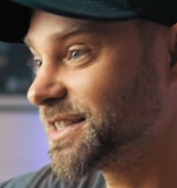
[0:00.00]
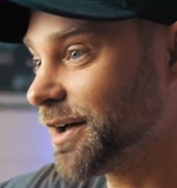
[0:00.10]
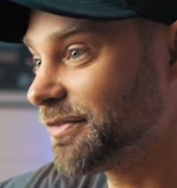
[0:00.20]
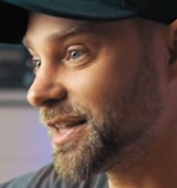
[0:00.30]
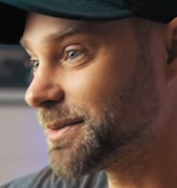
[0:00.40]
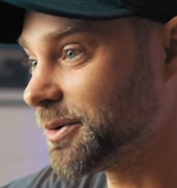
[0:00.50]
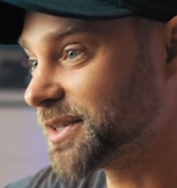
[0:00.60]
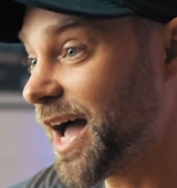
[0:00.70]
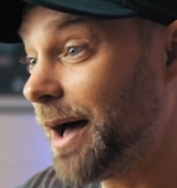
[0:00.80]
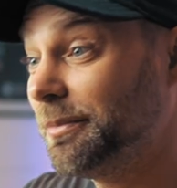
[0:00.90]
stuff that's about
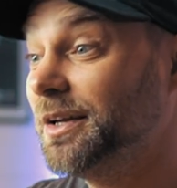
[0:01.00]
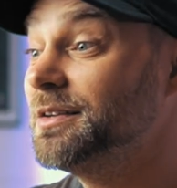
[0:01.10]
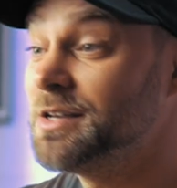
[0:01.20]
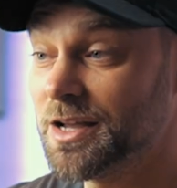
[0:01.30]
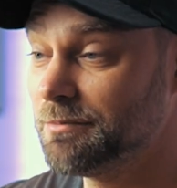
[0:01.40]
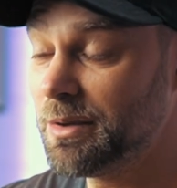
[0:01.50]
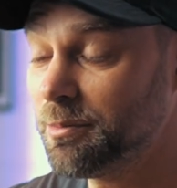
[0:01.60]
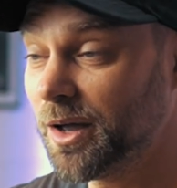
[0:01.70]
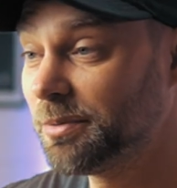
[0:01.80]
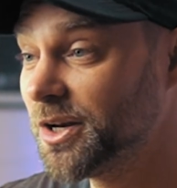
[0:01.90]
to happen, and
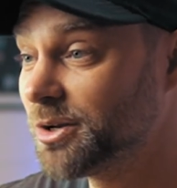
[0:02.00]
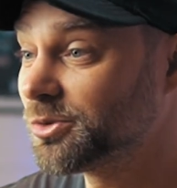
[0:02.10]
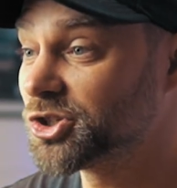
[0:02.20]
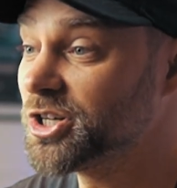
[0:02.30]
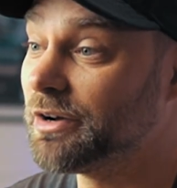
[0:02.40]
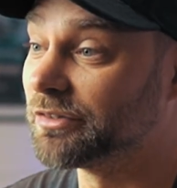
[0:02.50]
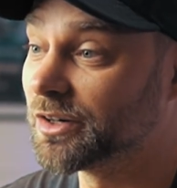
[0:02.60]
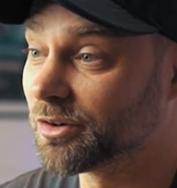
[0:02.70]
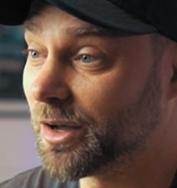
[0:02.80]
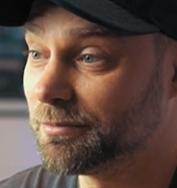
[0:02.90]
maybe my opinion will shift,
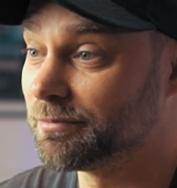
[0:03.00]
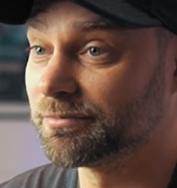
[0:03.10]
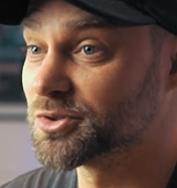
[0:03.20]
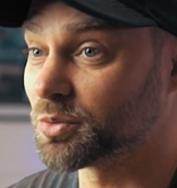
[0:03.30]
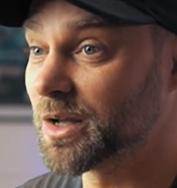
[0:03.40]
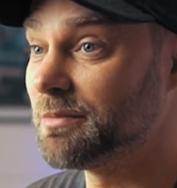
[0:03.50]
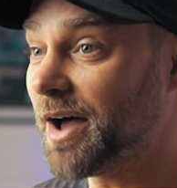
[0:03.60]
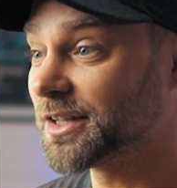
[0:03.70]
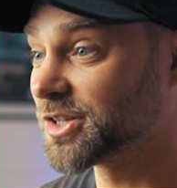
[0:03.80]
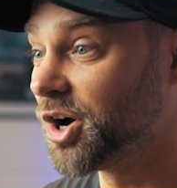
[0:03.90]
and it'll come swinging
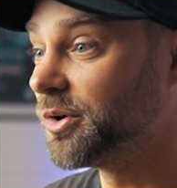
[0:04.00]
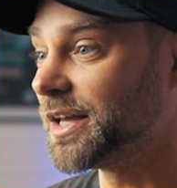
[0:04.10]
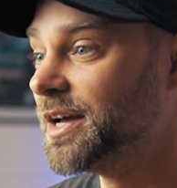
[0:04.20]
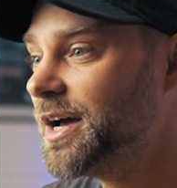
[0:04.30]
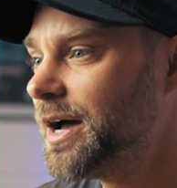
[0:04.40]
back to Cody.